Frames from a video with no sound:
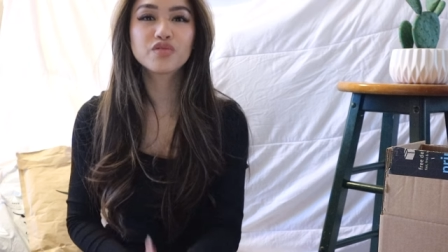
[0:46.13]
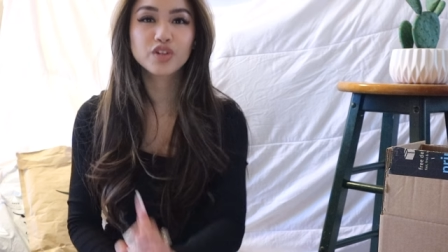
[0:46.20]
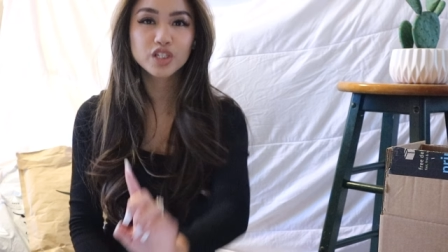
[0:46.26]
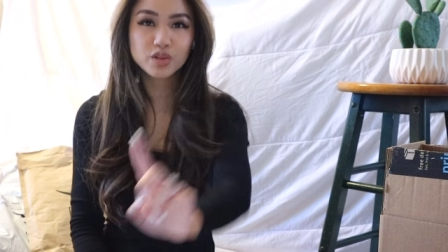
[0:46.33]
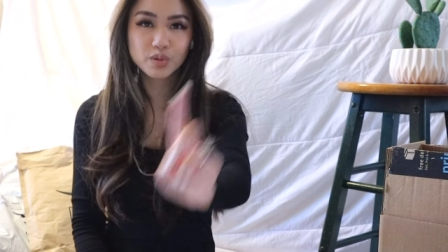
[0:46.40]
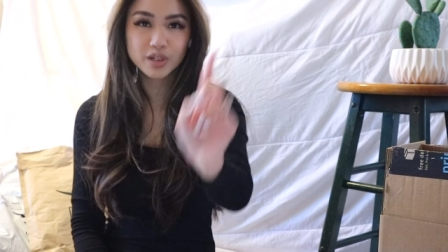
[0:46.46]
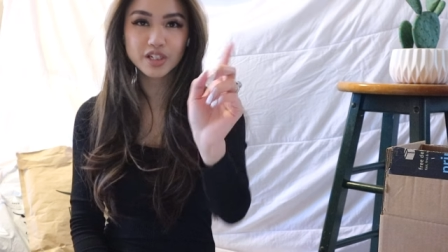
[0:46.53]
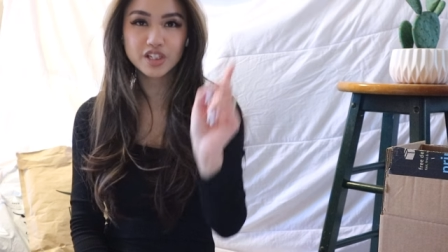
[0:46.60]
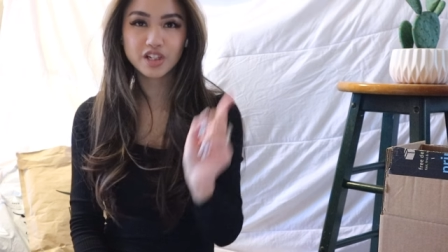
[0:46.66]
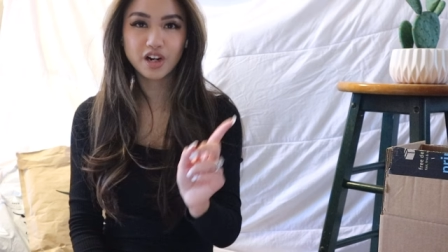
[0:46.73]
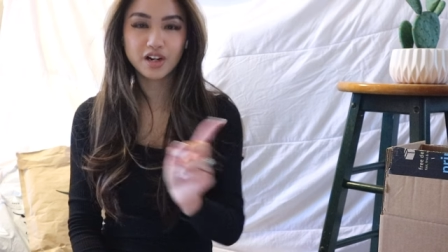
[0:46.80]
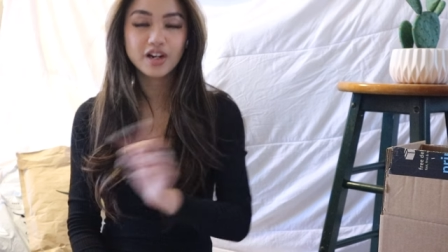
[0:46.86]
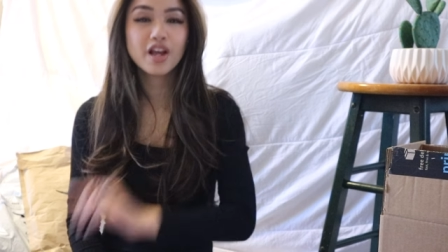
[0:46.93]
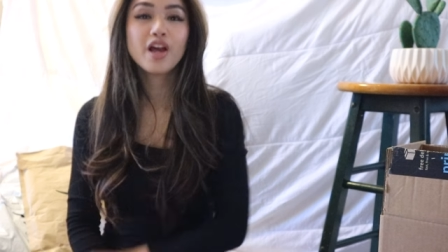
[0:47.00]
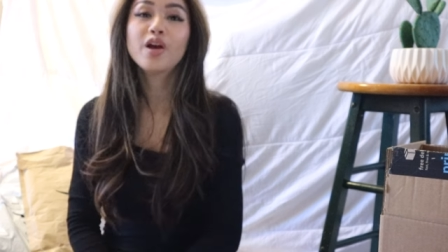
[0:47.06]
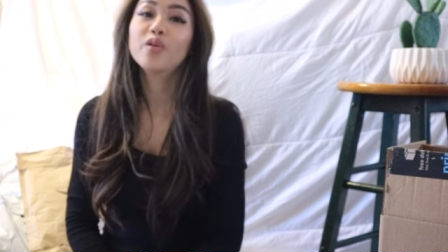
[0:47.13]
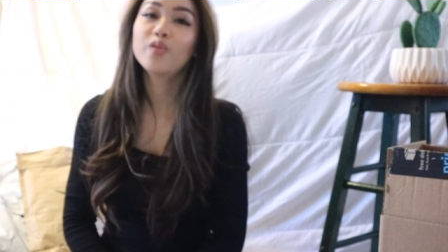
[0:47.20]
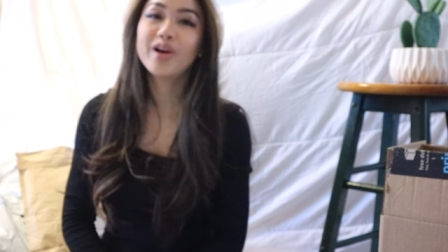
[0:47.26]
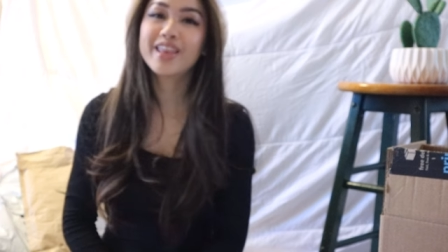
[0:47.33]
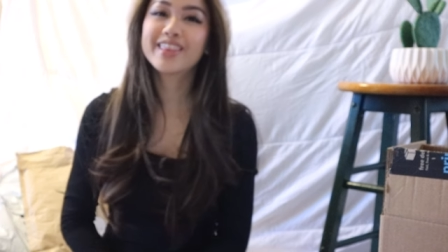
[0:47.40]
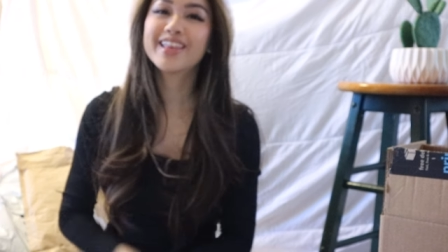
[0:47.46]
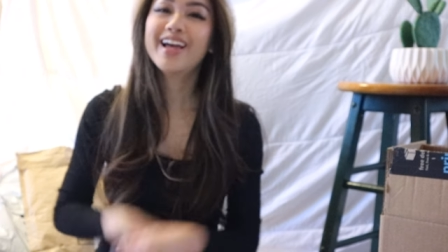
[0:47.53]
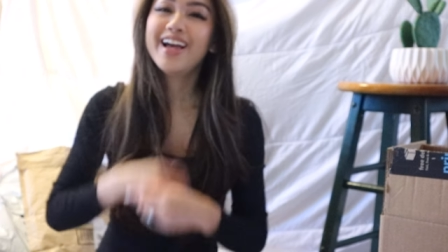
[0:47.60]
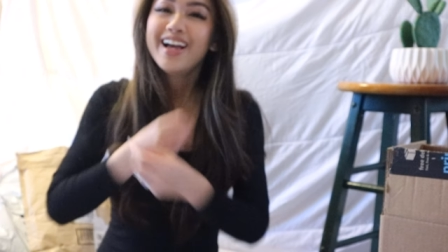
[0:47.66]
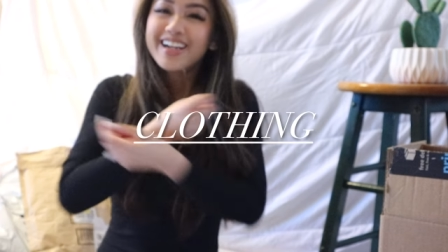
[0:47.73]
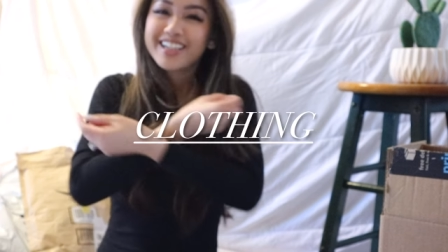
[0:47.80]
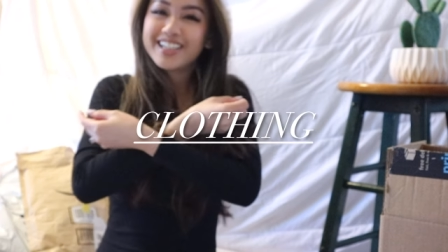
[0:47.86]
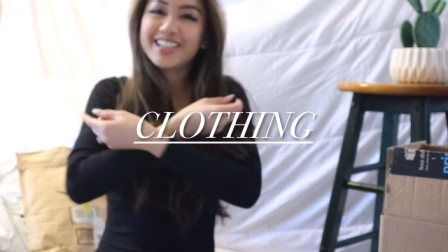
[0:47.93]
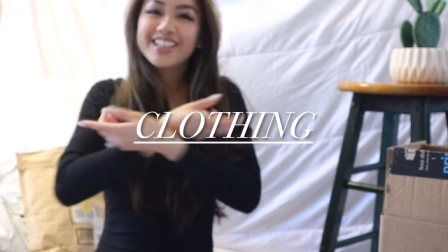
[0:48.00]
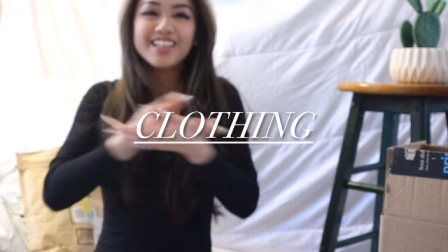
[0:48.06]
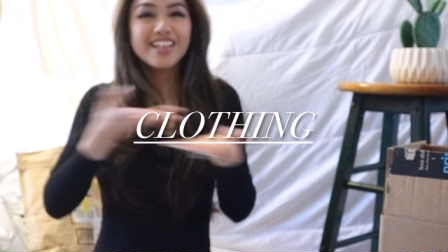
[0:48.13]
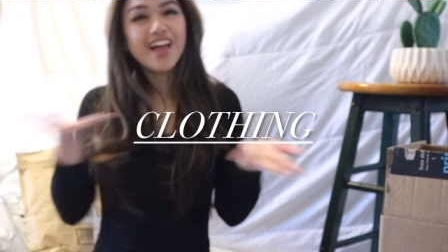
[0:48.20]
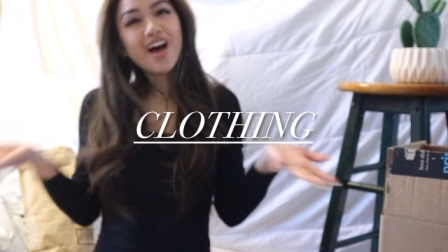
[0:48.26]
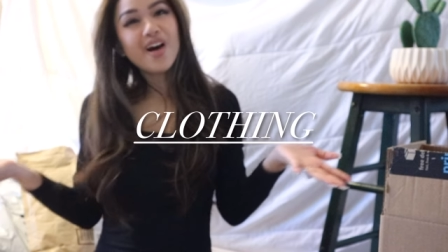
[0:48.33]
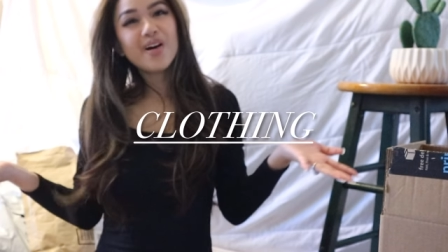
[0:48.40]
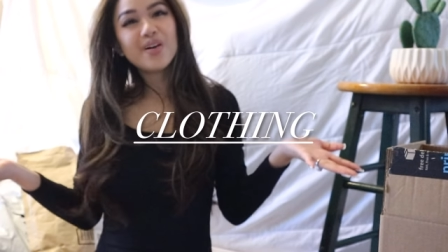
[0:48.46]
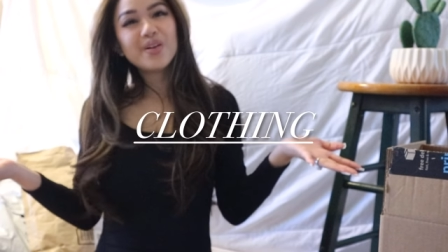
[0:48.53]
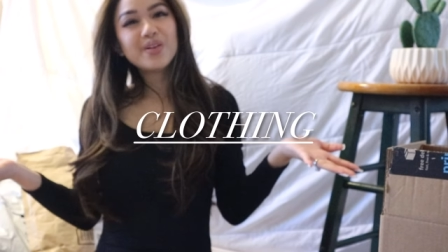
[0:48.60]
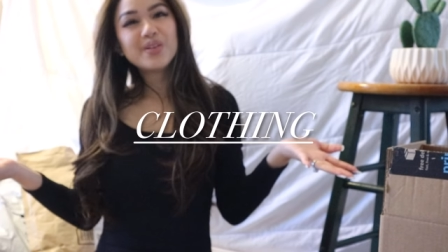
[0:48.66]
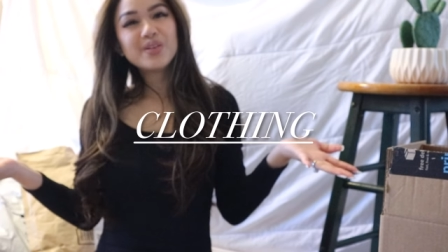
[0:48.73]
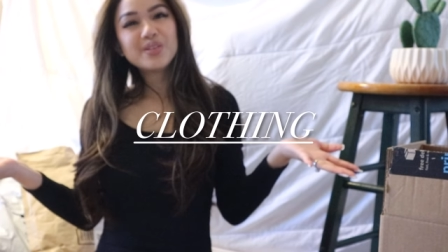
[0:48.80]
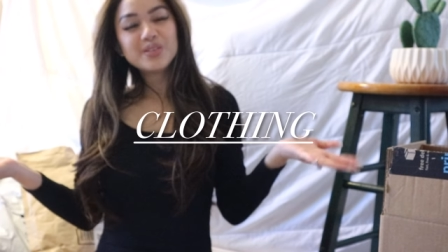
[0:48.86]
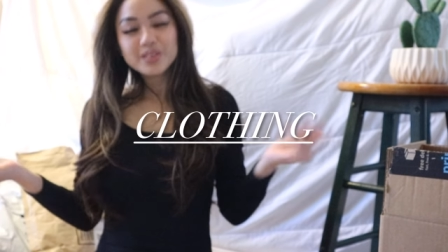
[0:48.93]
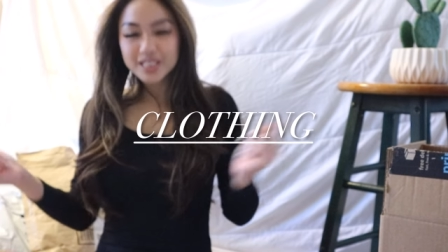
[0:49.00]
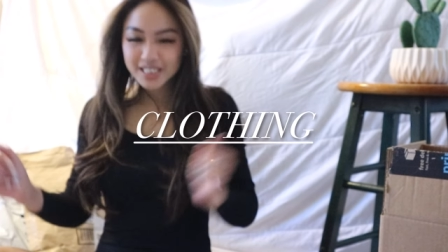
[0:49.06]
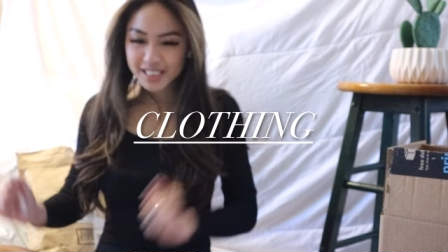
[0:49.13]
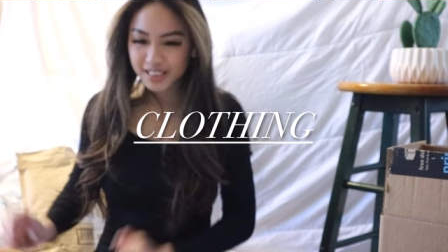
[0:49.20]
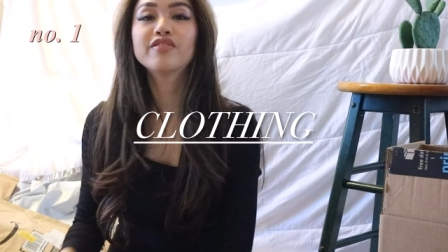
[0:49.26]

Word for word: First, we're gonna start with clothes.